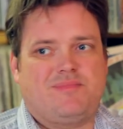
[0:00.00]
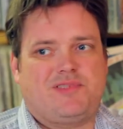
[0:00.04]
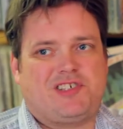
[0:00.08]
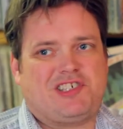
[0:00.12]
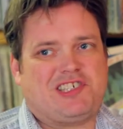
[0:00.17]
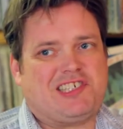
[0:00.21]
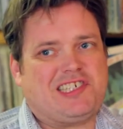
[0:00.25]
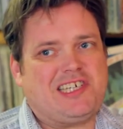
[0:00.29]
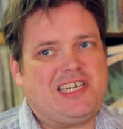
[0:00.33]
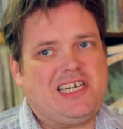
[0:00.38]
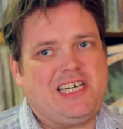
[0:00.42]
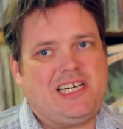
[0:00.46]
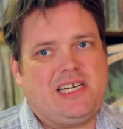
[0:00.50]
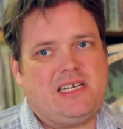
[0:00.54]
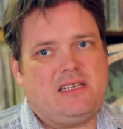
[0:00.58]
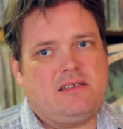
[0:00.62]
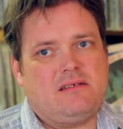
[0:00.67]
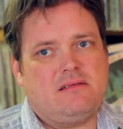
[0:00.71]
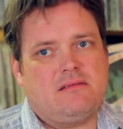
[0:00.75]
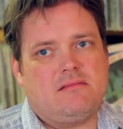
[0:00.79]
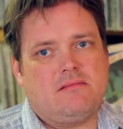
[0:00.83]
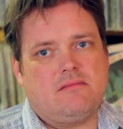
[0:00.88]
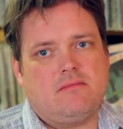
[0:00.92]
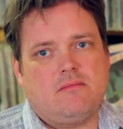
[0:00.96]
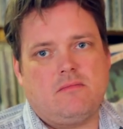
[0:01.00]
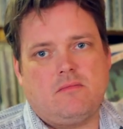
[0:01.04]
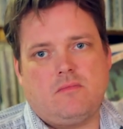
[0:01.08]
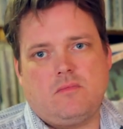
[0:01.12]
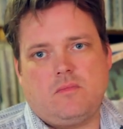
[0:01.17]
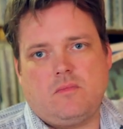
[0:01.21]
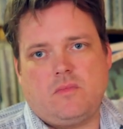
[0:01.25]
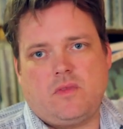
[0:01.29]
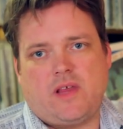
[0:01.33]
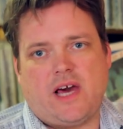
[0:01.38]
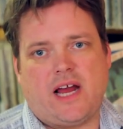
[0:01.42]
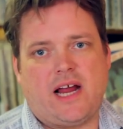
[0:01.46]
scene
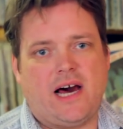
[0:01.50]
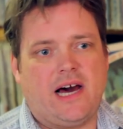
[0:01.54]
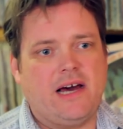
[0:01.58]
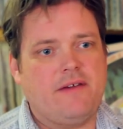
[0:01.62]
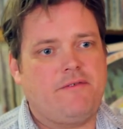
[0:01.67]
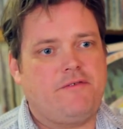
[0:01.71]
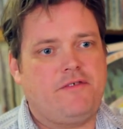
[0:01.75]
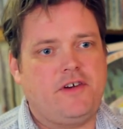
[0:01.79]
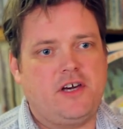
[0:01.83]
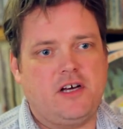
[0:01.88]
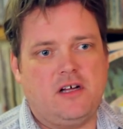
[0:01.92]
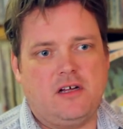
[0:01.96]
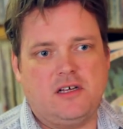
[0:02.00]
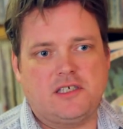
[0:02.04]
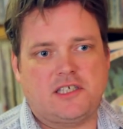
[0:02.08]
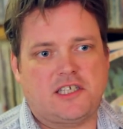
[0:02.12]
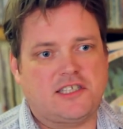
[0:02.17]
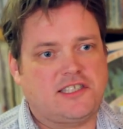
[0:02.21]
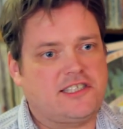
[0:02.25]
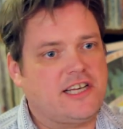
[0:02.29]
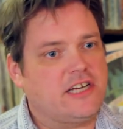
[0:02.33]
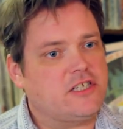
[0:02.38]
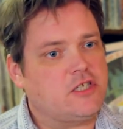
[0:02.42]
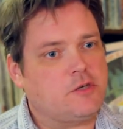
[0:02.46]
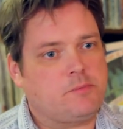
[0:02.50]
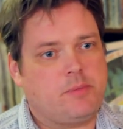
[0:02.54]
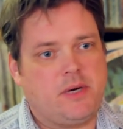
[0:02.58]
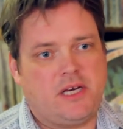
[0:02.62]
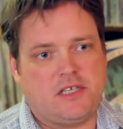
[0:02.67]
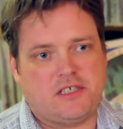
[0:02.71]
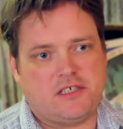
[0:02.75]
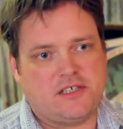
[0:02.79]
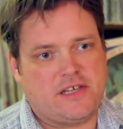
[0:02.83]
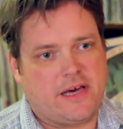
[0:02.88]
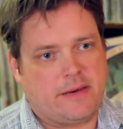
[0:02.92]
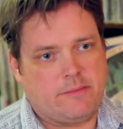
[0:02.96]
that I feel is the
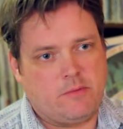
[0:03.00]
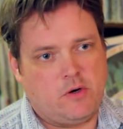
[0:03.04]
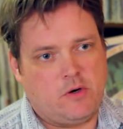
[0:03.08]
centerpiece of that